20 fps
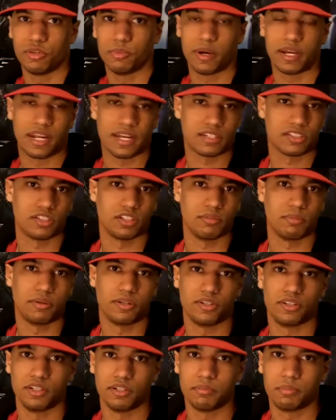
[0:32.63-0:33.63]
You might accidentally
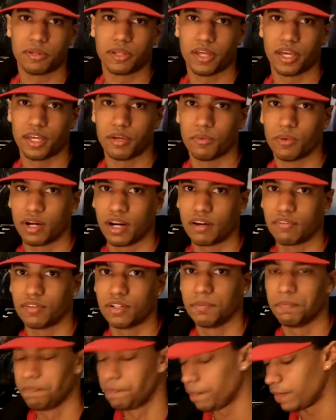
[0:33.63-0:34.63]
put it in play, whatever.